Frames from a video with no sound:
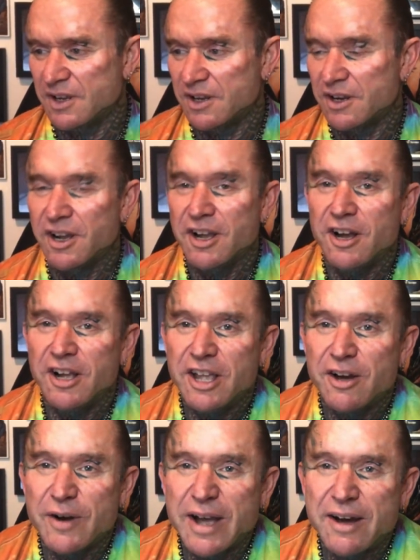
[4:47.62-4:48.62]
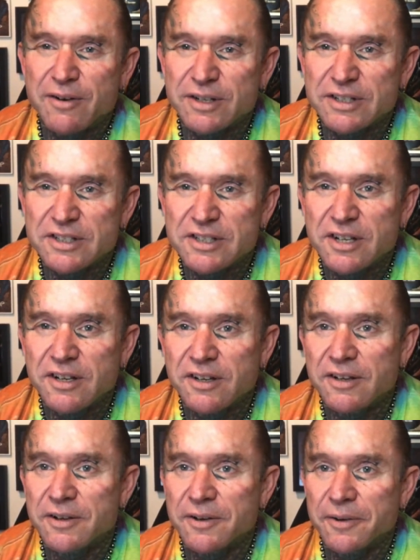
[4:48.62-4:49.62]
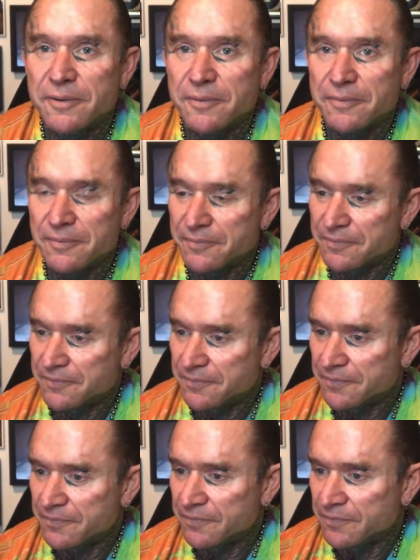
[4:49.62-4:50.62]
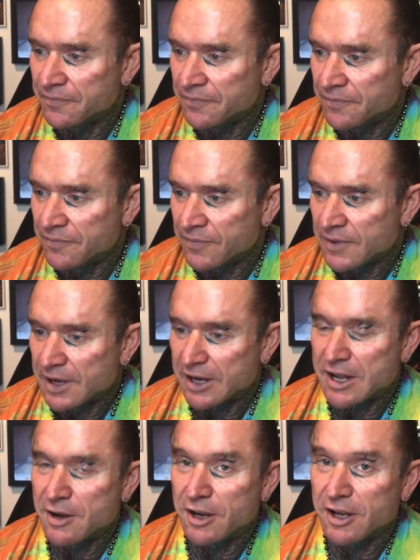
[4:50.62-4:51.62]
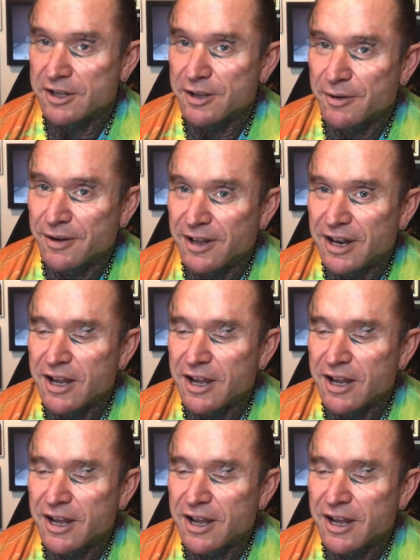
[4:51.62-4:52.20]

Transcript: I, I go hours. Oh. Oh, really? Is that because you like have the, trouble?